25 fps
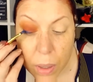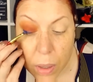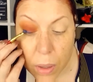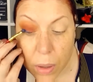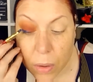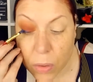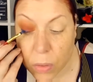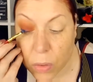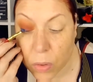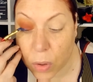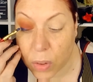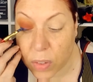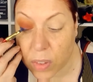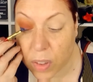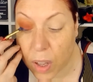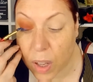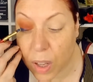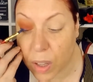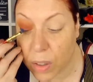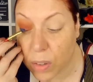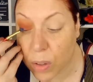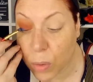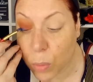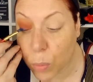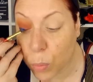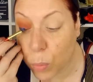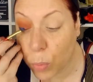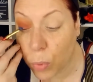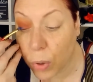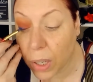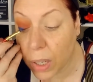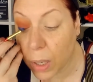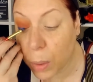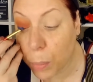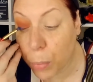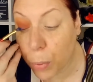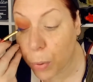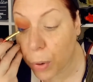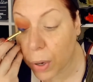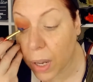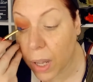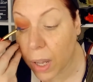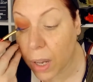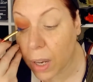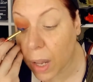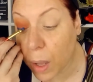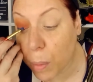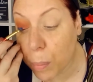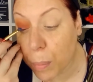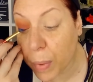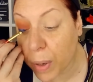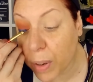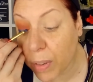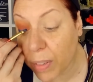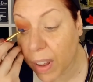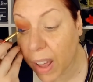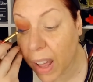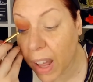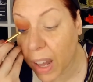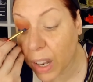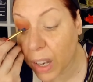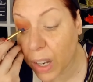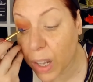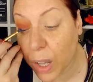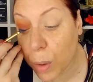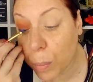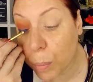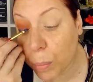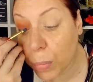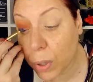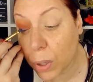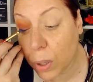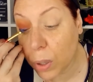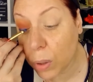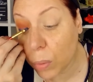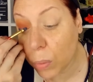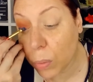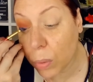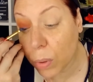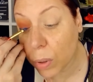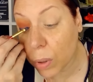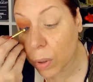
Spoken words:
So it's a really pretty like metallic blue.